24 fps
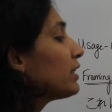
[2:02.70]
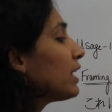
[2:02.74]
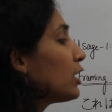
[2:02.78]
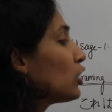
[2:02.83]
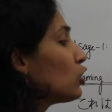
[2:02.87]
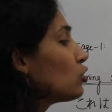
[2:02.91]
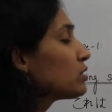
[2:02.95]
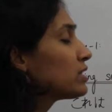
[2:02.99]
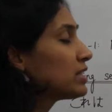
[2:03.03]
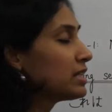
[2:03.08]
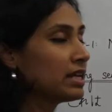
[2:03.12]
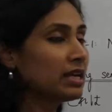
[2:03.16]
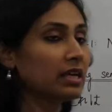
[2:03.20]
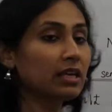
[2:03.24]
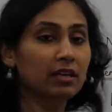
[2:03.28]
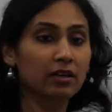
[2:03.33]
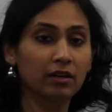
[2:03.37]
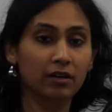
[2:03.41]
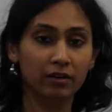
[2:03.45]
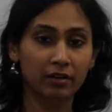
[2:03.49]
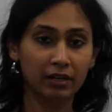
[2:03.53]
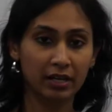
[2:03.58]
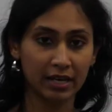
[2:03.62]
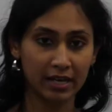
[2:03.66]
that you see
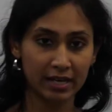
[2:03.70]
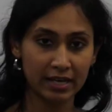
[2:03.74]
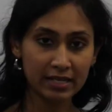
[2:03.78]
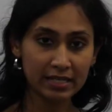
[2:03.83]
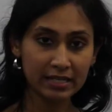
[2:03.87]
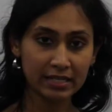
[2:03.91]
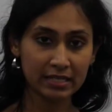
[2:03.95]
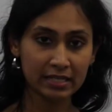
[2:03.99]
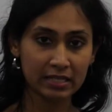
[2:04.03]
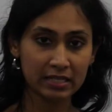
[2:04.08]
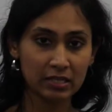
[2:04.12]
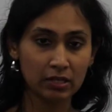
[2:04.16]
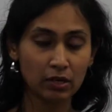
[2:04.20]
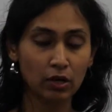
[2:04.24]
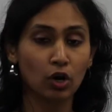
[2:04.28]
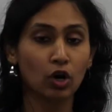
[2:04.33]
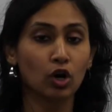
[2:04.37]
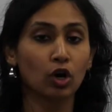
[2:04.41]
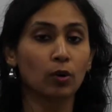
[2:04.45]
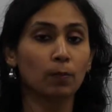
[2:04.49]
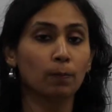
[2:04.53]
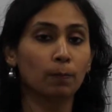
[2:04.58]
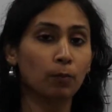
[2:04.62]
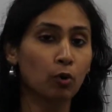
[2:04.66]
here is
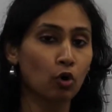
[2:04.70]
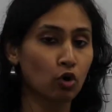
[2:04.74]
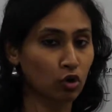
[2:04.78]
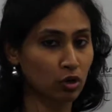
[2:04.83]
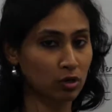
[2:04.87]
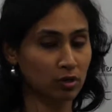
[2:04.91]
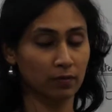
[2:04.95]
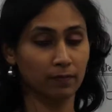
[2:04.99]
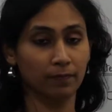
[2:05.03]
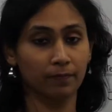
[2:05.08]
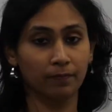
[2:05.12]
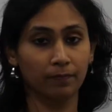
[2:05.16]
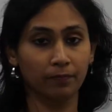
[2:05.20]
book.